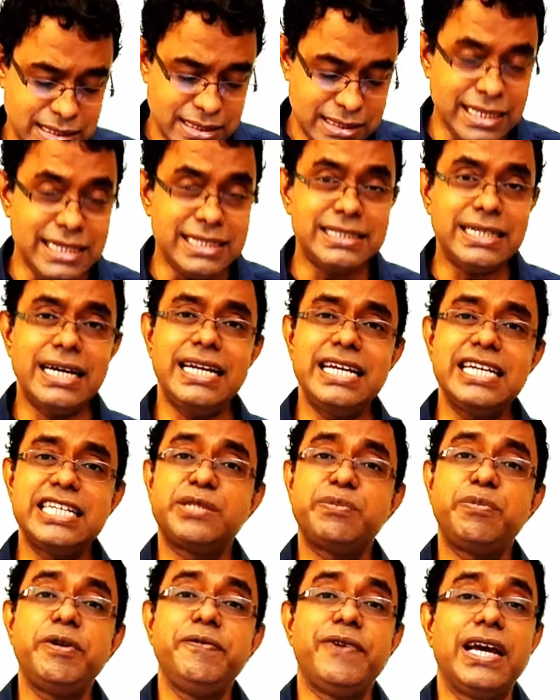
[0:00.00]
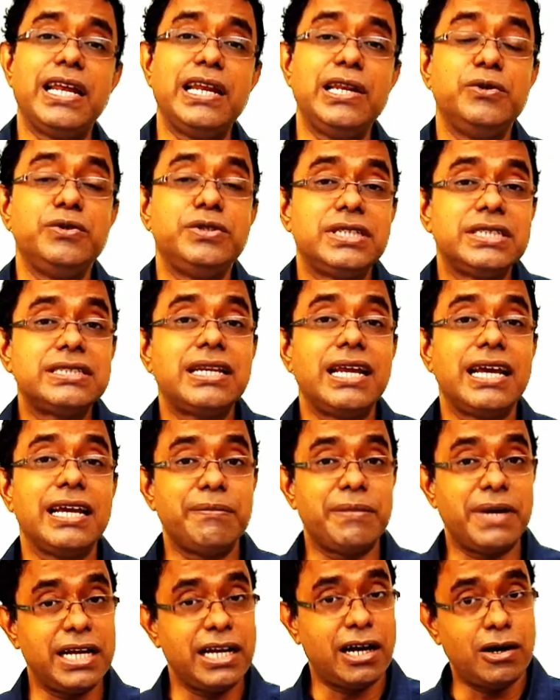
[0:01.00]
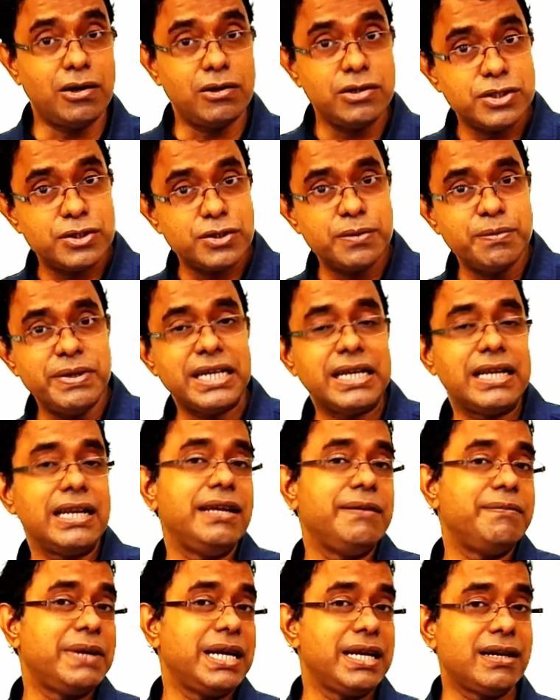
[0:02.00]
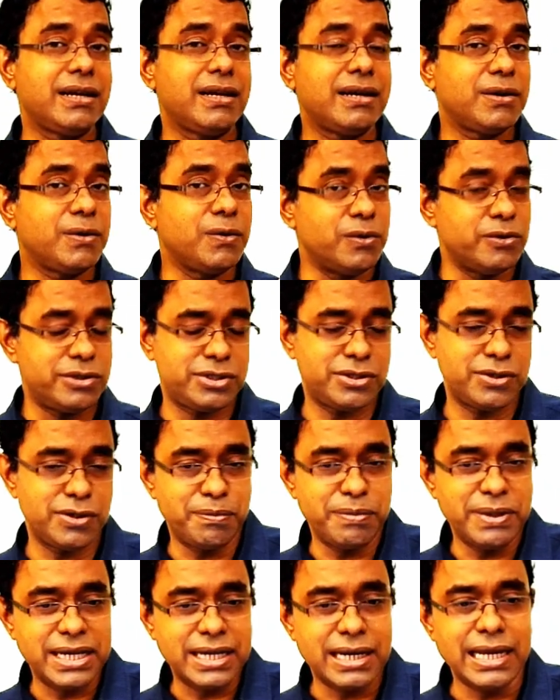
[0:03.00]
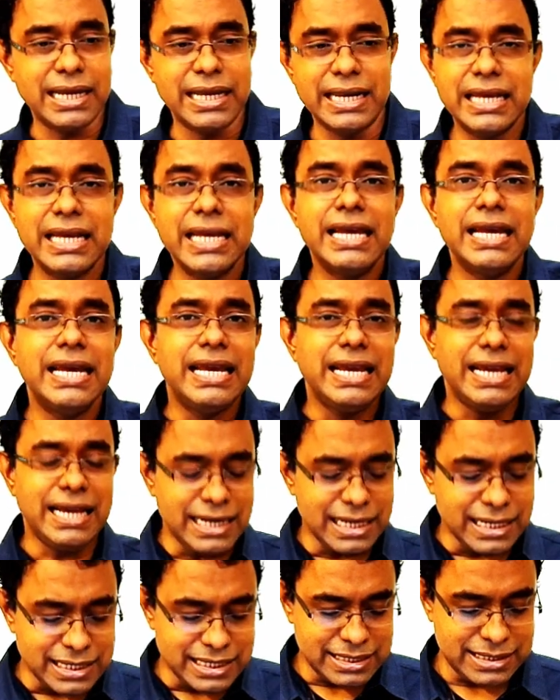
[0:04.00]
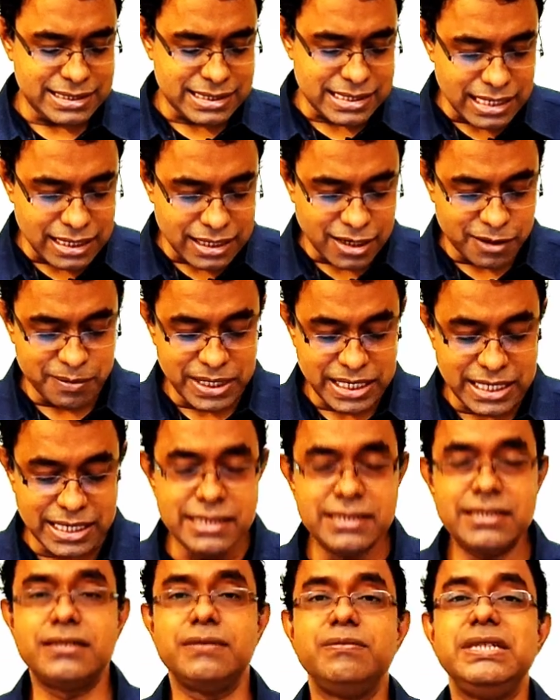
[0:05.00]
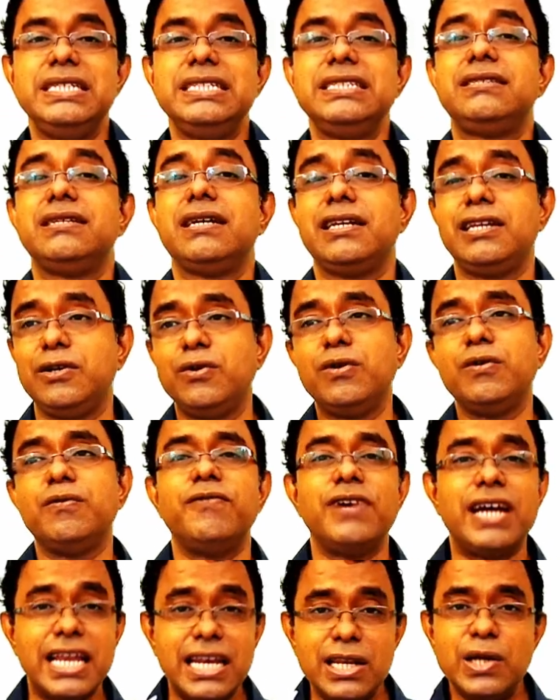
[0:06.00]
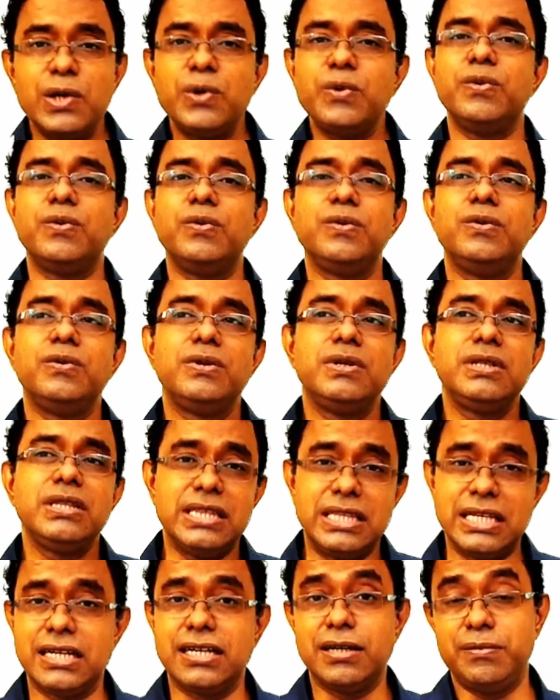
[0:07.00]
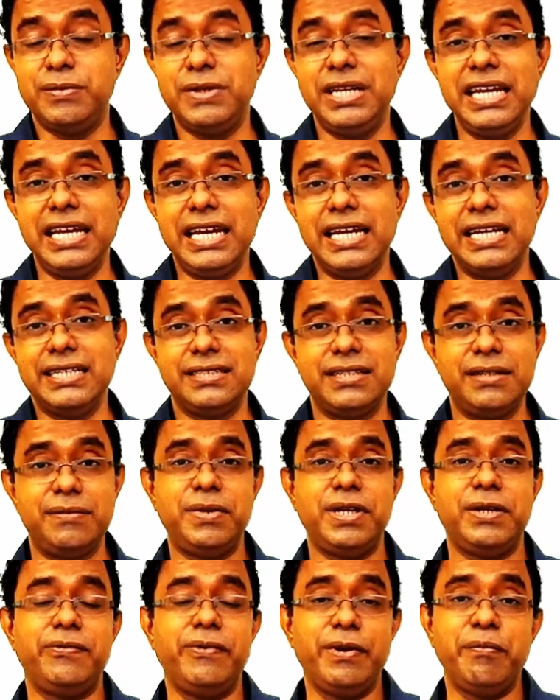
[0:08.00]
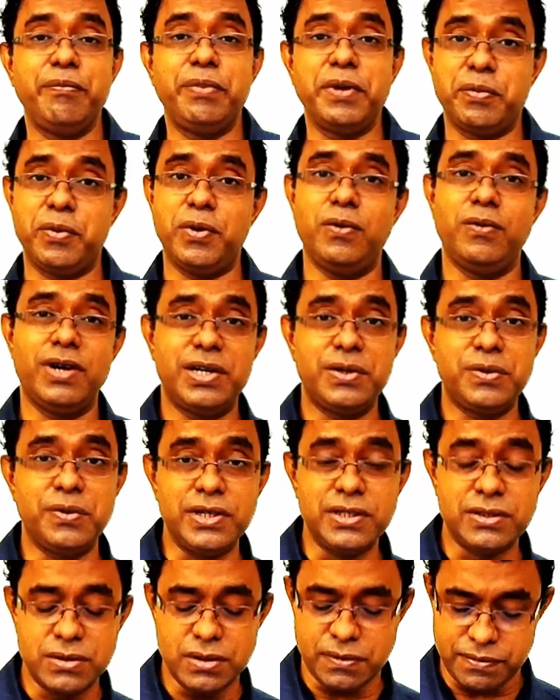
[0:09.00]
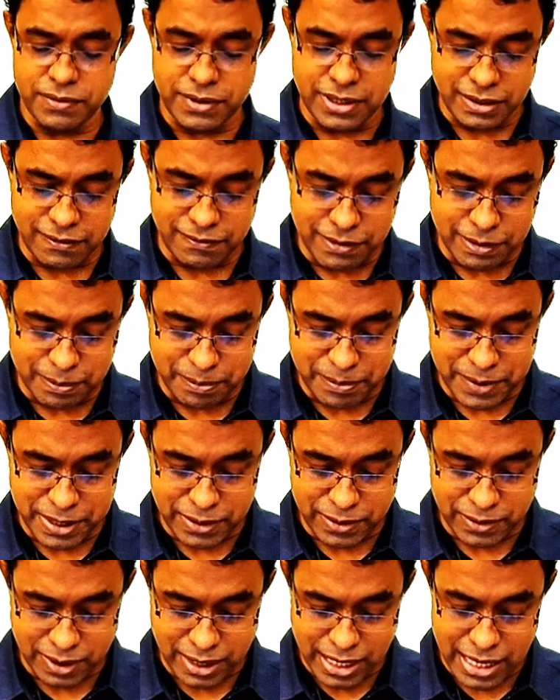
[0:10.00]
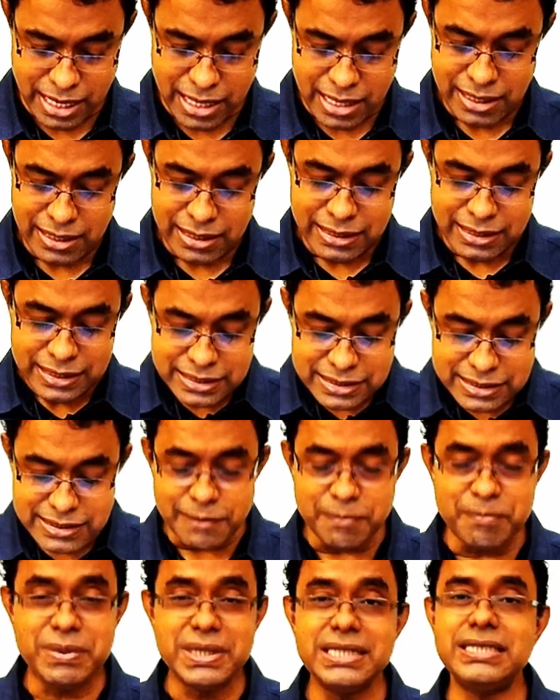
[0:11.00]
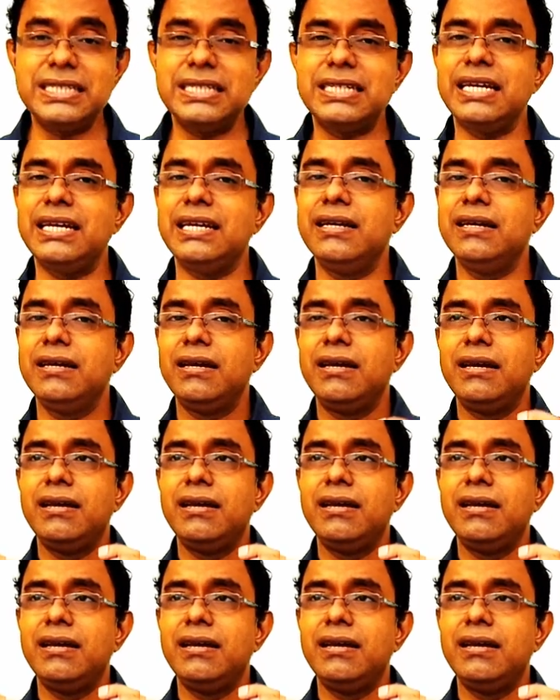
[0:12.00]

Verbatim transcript: These are XP values. Just like my house should be clean, my code should be clean. In a nutshell, communication means that value the communication between people who are doing software development. Okay, simplicity.